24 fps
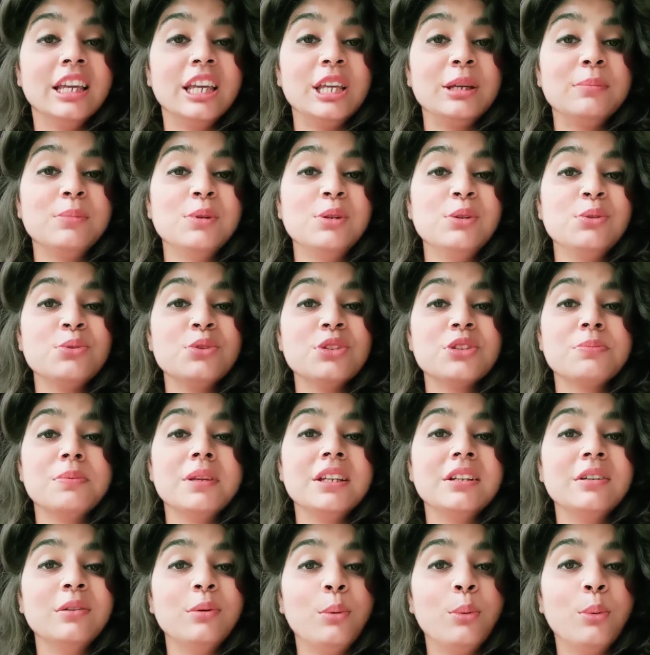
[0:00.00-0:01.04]
able to
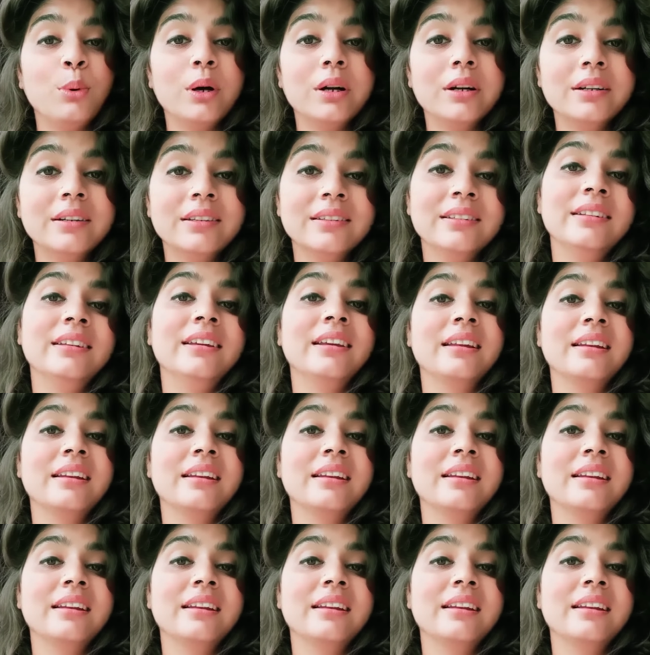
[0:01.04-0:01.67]
speak a word in